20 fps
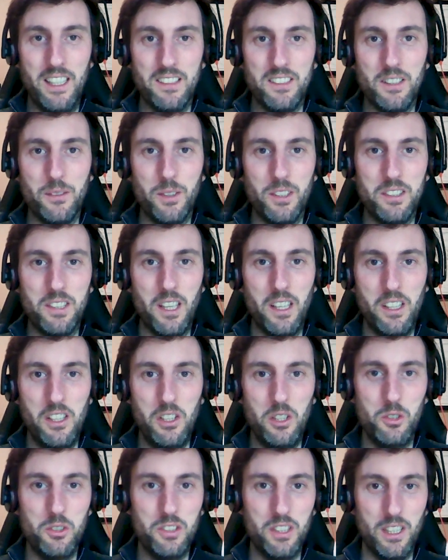and some
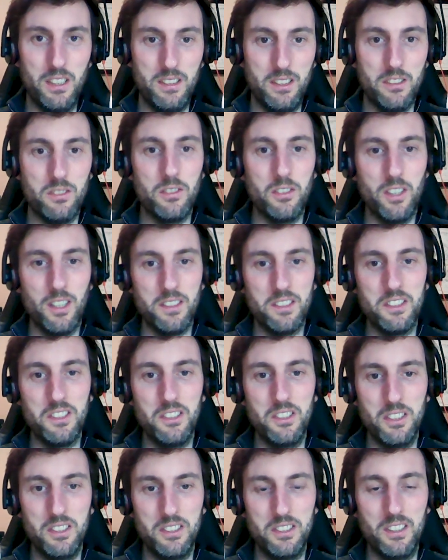exciting use cases for
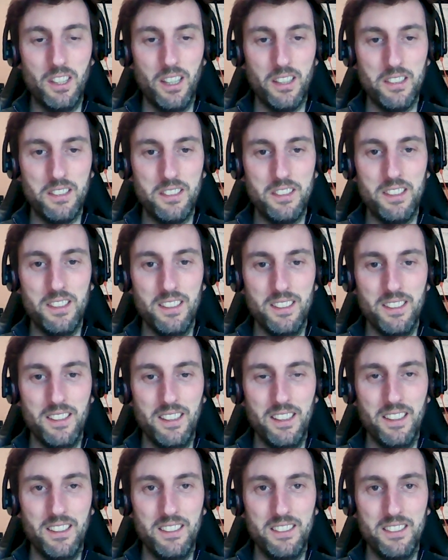us to discuss
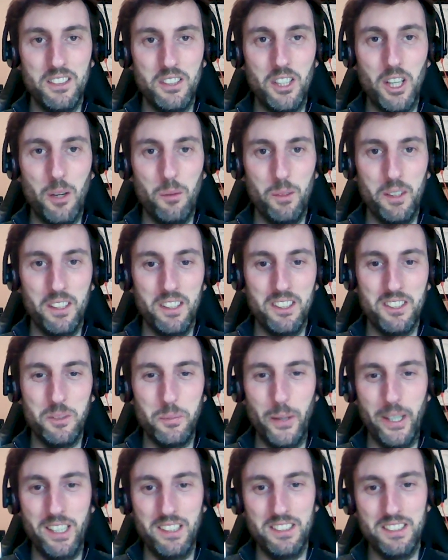and, and to come in this
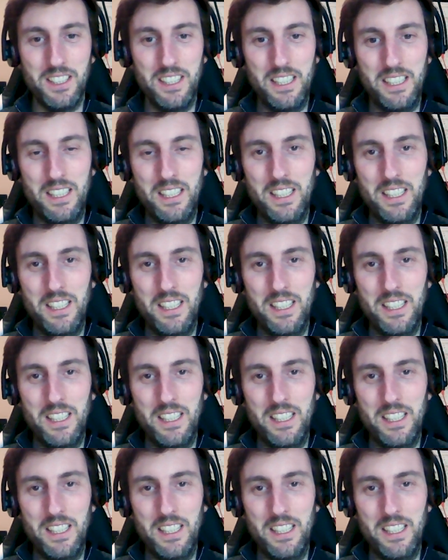space.